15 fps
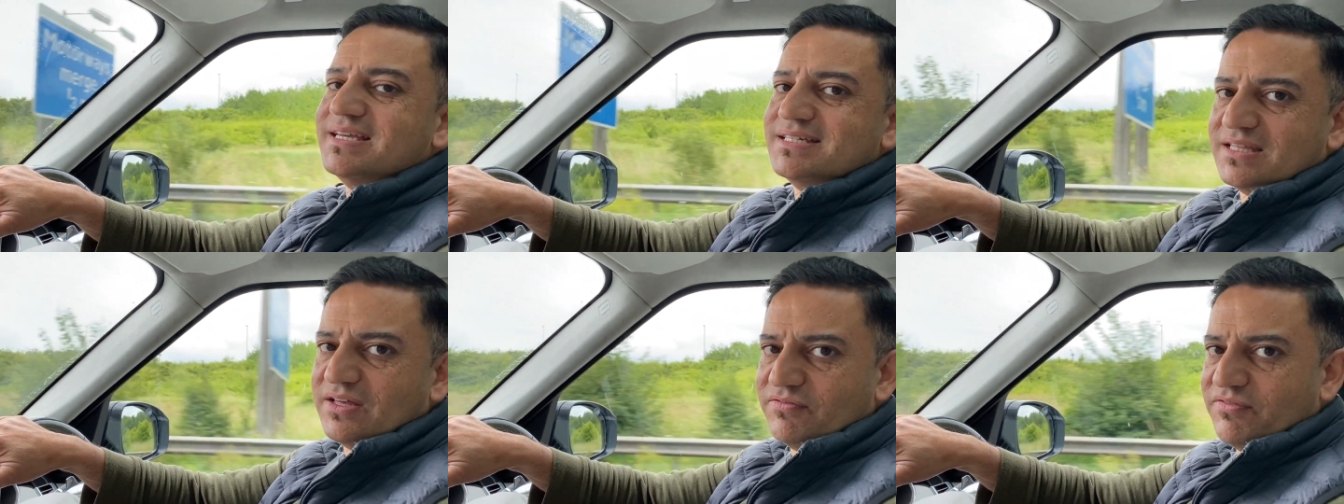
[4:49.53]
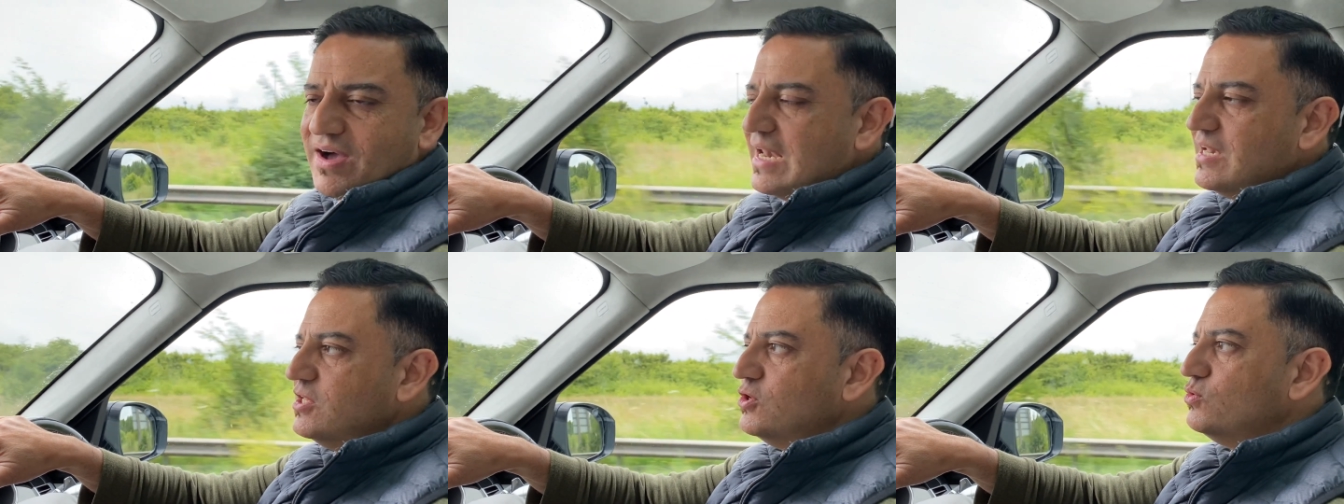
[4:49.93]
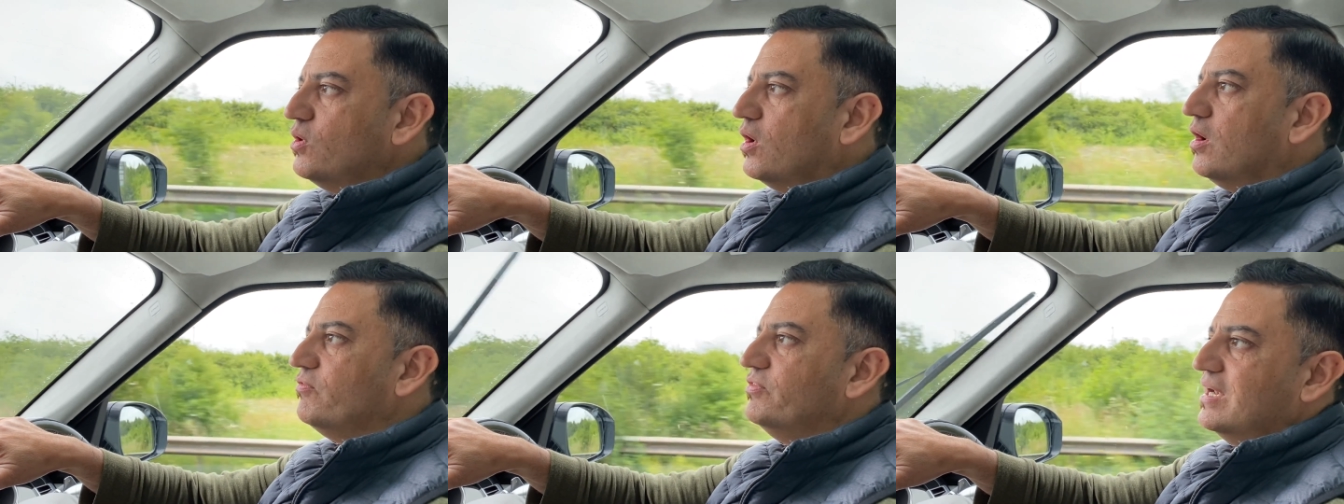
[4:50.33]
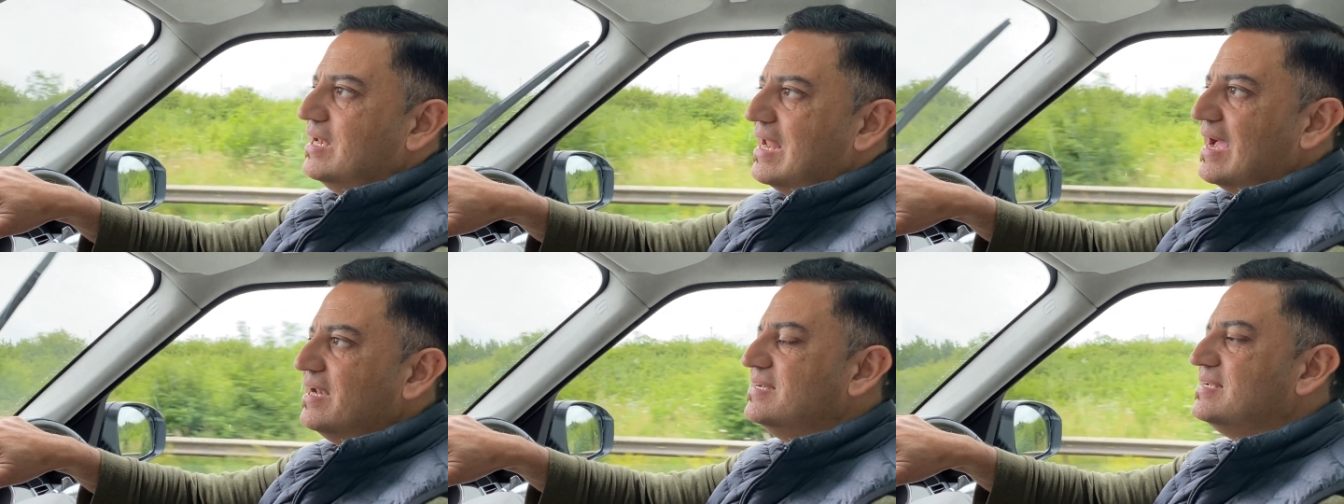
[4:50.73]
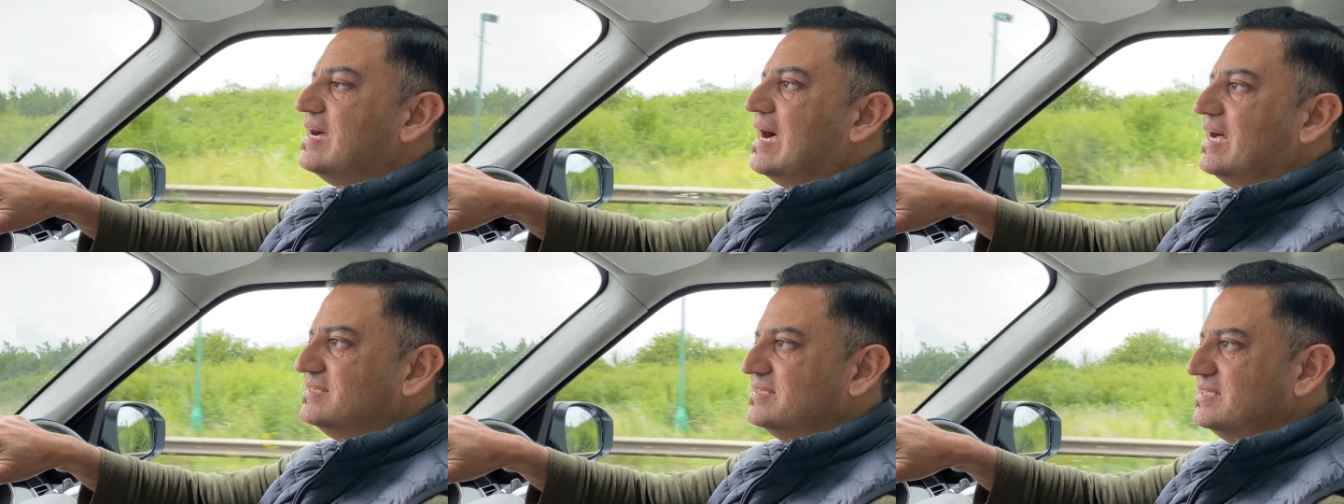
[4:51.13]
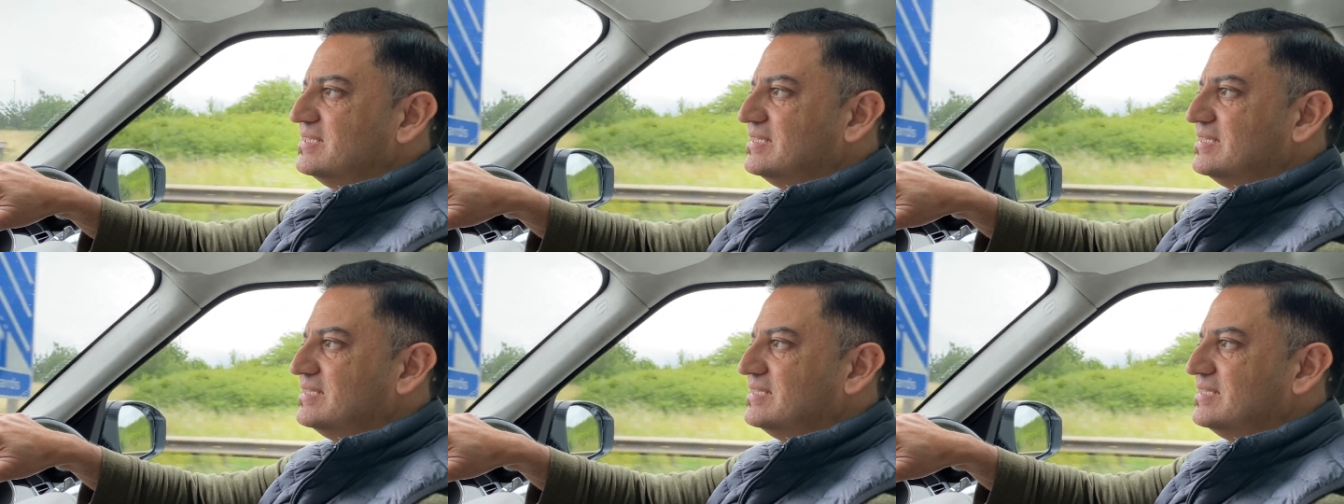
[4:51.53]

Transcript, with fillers: is the value of the land as it